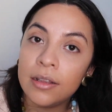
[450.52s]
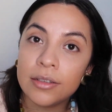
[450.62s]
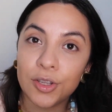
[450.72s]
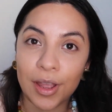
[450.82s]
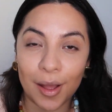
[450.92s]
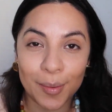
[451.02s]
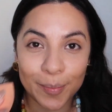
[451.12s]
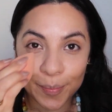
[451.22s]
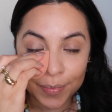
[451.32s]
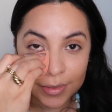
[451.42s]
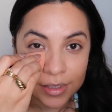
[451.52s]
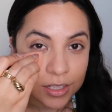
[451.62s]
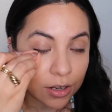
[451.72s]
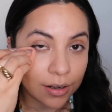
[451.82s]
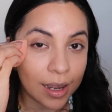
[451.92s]
so yeah.
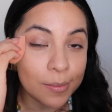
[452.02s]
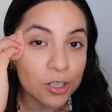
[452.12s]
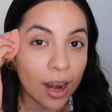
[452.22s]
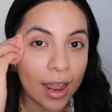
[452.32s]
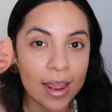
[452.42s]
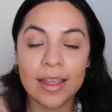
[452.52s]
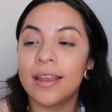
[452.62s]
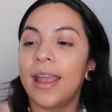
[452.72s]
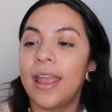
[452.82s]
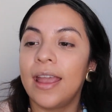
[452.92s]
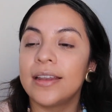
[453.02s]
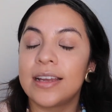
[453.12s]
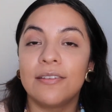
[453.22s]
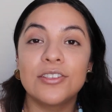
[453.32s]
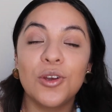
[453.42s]
So I'm trying, and I
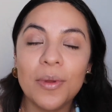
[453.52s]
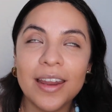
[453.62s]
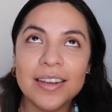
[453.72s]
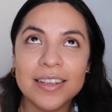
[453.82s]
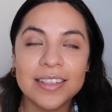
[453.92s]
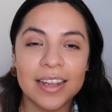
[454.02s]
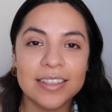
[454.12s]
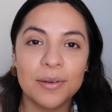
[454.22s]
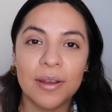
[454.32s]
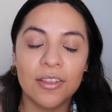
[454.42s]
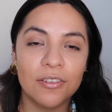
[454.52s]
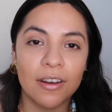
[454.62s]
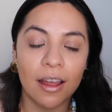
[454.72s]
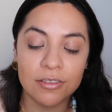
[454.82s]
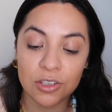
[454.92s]
have so many ideas. Like I said in my other
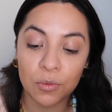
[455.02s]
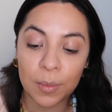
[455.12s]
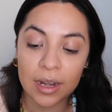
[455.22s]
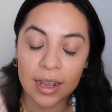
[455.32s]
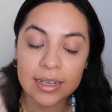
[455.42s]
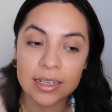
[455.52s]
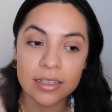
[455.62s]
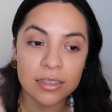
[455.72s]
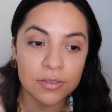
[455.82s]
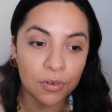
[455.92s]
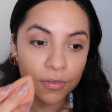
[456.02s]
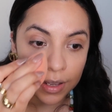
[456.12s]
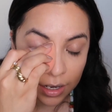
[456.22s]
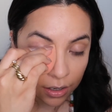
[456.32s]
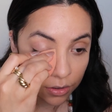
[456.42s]
video, I have so many ideas for
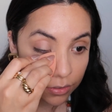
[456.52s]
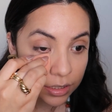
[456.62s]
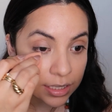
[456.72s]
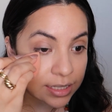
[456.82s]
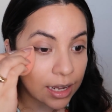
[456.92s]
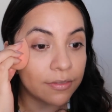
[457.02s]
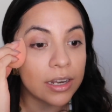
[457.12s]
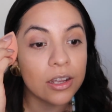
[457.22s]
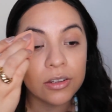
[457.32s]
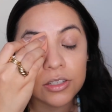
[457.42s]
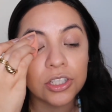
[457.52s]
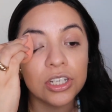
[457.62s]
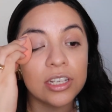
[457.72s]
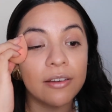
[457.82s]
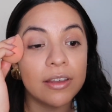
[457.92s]
videos, sit down videos,
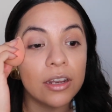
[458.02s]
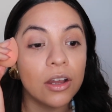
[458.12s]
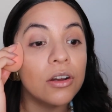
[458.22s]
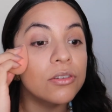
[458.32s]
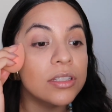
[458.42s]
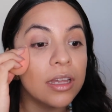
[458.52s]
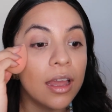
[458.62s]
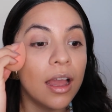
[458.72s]
chit chat videos,